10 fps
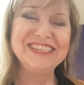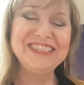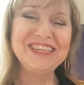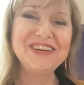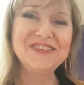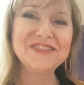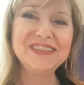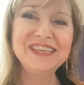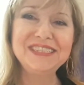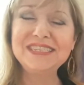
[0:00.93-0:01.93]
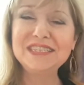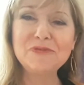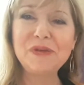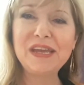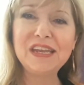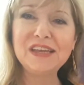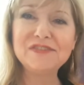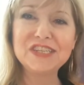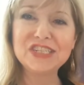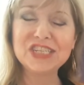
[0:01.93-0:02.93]
So this is a painting
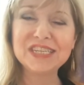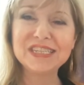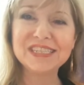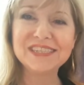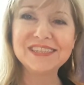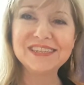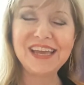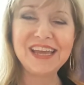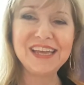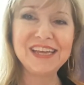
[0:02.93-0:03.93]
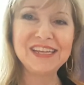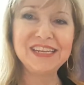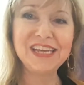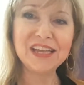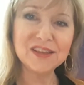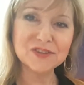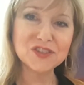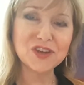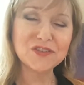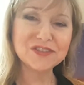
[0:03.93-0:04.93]
of Digit in
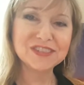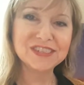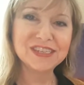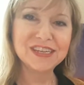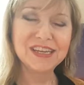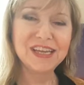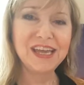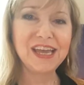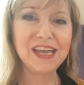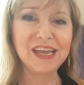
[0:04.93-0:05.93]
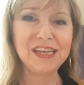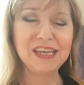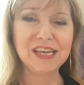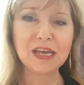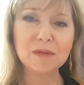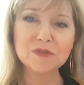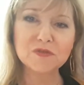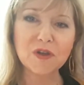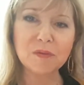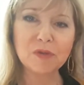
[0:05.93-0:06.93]
Yellowstone. And it comes
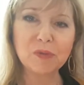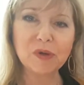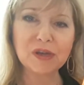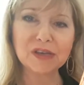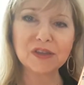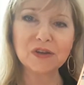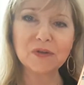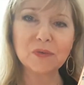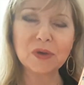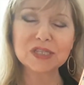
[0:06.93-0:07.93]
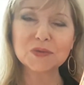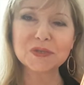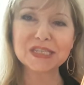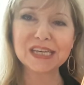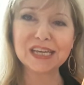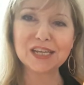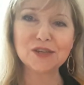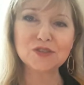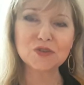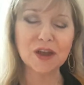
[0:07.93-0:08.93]
from the book, There Once Was a Kitty
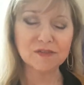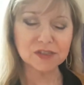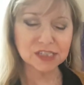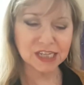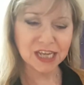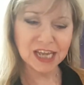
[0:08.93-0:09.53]
Who Traveled.